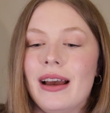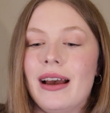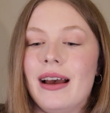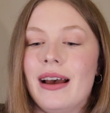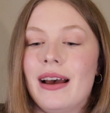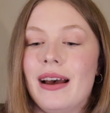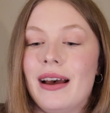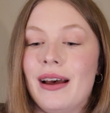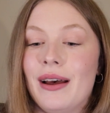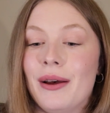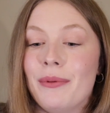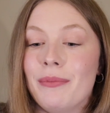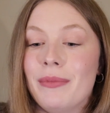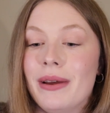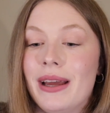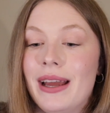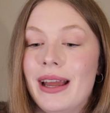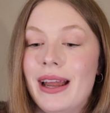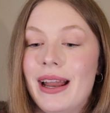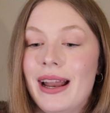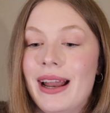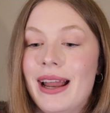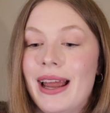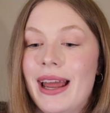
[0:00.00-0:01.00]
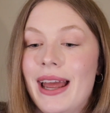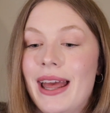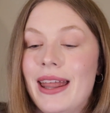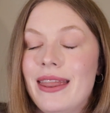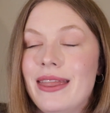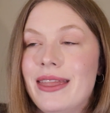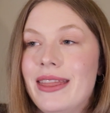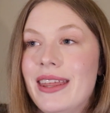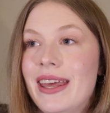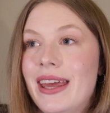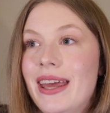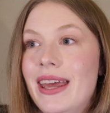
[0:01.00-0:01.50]

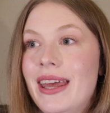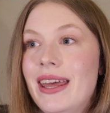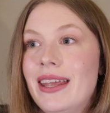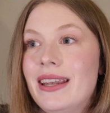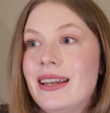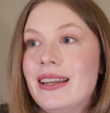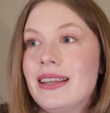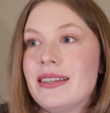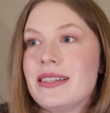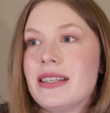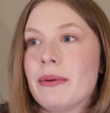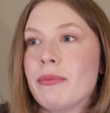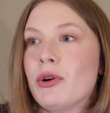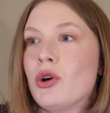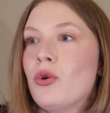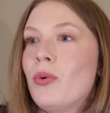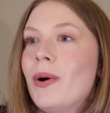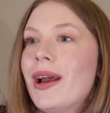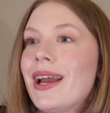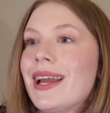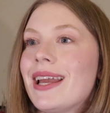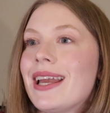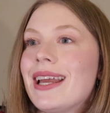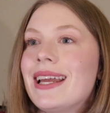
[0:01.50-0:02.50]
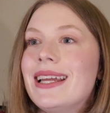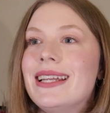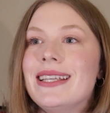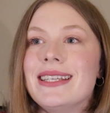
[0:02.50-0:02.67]
And then some quick